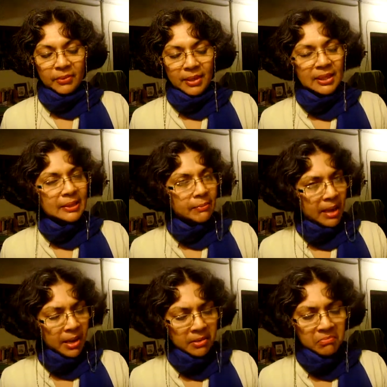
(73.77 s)
This
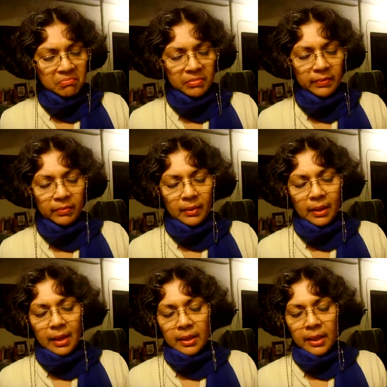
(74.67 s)
man,
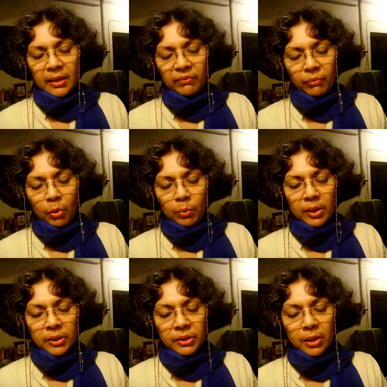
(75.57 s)
he leaned
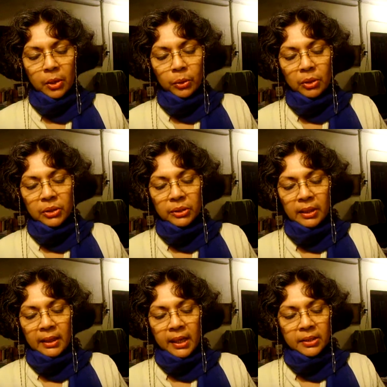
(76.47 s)
forwards across
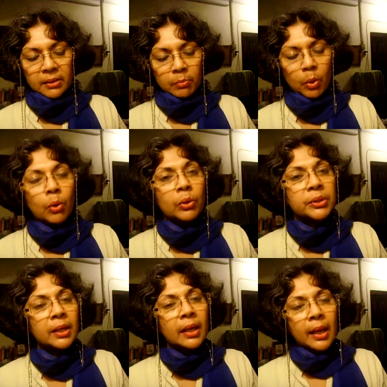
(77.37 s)
the laden
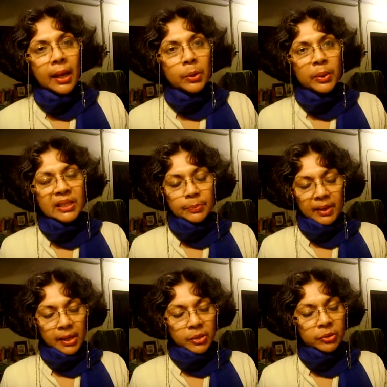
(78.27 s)
board and
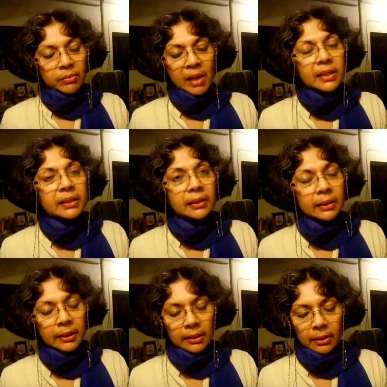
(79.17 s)
whispered
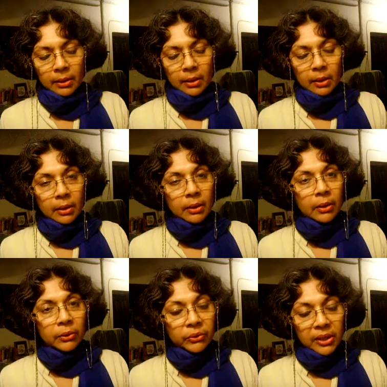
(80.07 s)
dramatically,
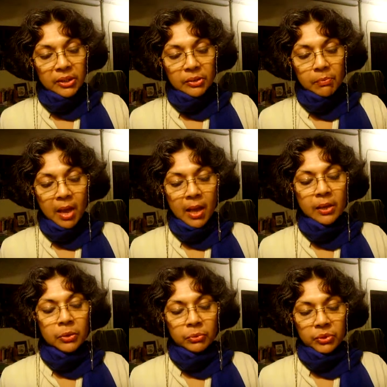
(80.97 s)
this
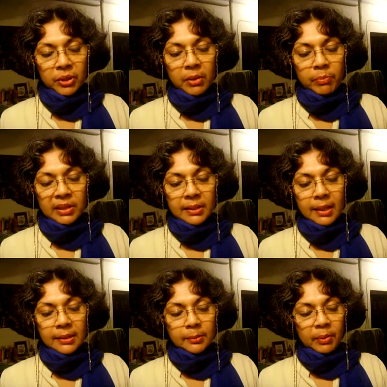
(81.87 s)
man you see
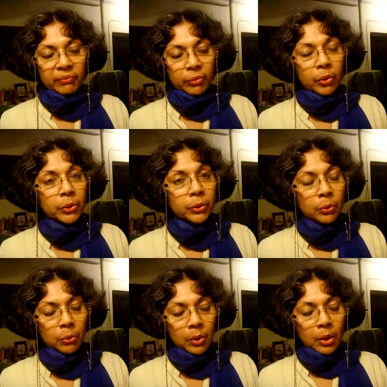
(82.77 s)
beseated before
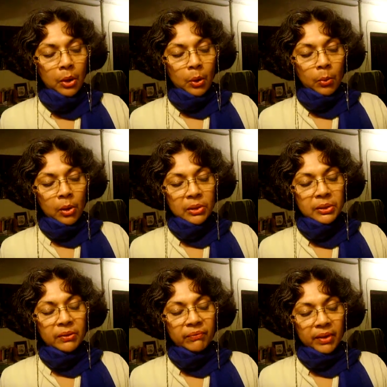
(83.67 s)
you
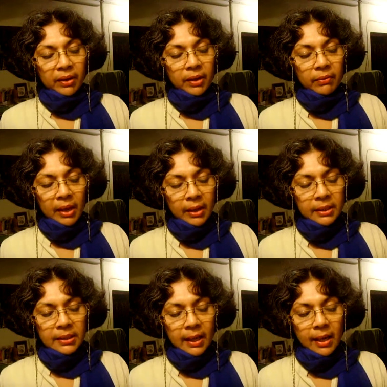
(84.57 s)
was the very
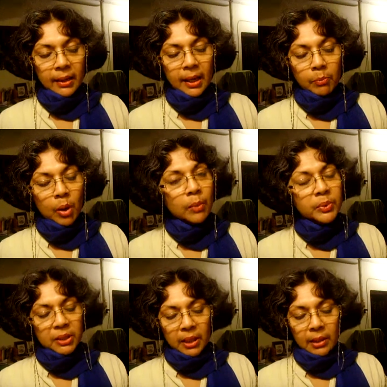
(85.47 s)
ragtag and
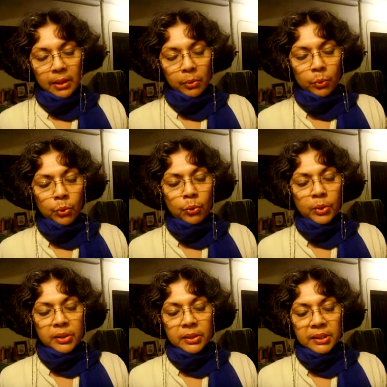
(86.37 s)
bobtail who
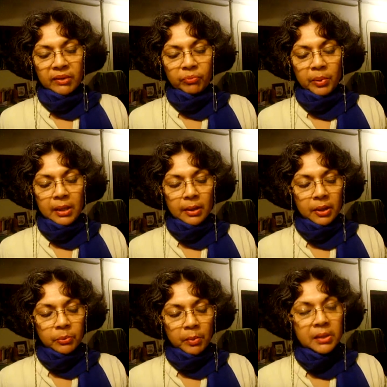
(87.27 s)
wouldn't have been
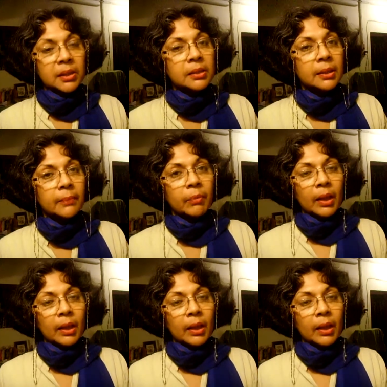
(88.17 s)
admitted